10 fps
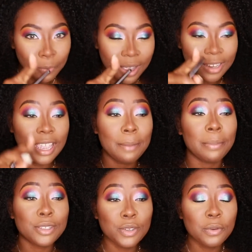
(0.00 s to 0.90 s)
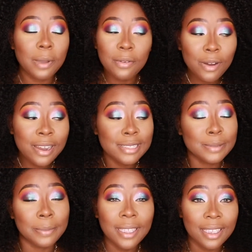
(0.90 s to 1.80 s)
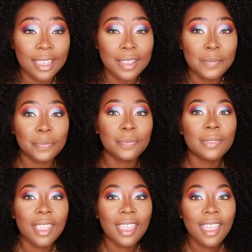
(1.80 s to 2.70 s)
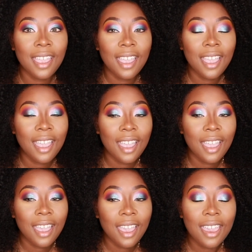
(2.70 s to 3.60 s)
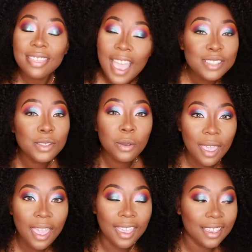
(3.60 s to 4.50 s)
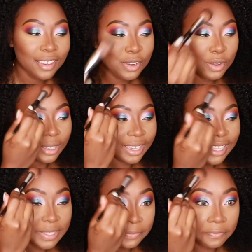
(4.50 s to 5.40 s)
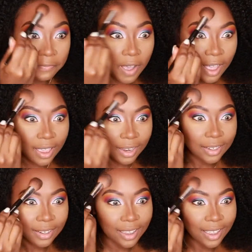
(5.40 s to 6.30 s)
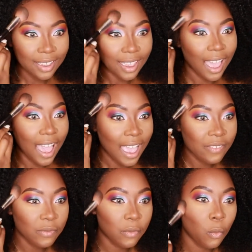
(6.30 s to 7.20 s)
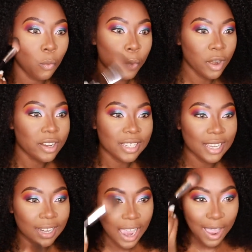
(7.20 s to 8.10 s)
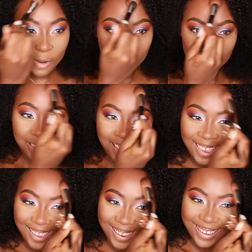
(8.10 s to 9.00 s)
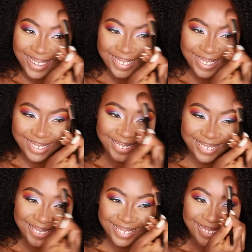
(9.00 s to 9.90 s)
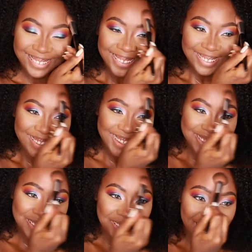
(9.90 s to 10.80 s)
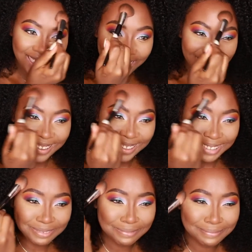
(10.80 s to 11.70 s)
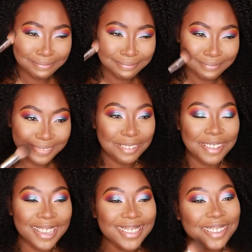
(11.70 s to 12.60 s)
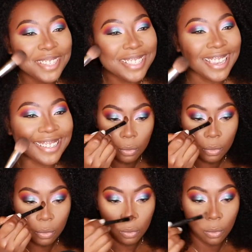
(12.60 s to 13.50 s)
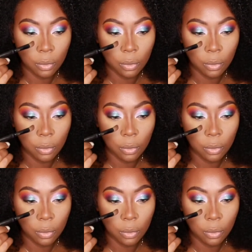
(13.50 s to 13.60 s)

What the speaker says: the product bronzer and it's like cool tone and it's like ashy, and it's just not for like women of color. But anyway, I did purchase a new bronzer that I'm so excited. I'm gonna receive that soon, and I will feature that on my channel, let you guys know